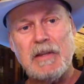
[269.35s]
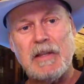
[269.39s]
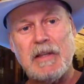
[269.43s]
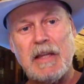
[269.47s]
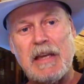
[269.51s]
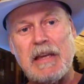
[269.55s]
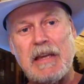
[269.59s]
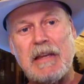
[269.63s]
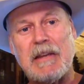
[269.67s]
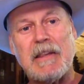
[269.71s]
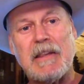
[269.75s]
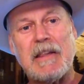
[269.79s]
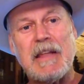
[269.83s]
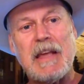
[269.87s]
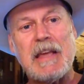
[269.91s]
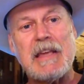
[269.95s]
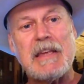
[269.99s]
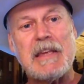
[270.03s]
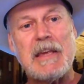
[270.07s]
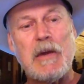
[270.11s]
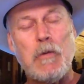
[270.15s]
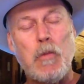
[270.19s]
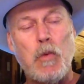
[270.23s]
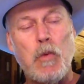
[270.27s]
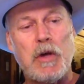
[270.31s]
they can they
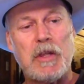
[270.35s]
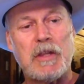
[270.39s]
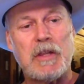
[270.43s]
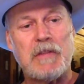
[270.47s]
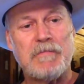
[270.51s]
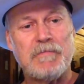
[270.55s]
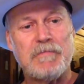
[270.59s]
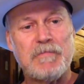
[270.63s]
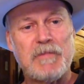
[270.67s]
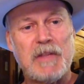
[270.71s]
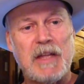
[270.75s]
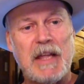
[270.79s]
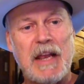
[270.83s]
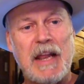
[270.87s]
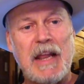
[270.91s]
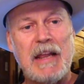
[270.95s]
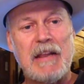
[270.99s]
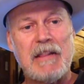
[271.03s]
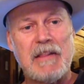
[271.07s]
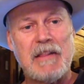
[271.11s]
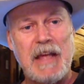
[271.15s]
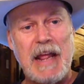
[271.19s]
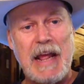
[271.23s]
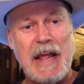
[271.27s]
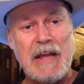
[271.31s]
can get one
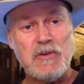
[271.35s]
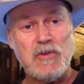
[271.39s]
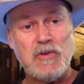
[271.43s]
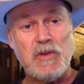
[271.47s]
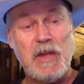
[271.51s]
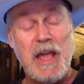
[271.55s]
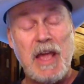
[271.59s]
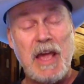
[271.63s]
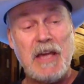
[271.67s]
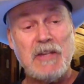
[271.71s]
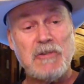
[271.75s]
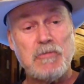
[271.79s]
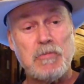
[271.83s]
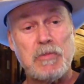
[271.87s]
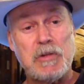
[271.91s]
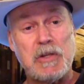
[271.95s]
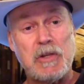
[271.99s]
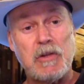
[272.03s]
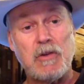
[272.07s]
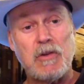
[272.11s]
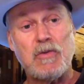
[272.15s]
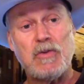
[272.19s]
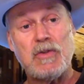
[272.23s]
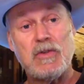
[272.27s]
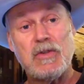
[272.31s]
that that actually has
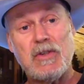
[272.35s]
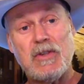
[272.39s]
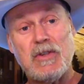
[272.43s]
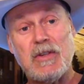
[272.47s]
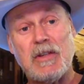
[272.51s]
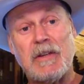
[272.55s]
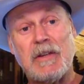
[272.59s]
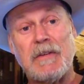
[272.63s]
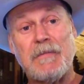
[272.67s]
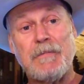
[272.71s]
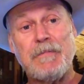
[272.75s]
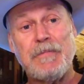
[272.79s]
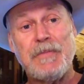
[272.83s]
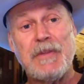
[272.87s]
been used and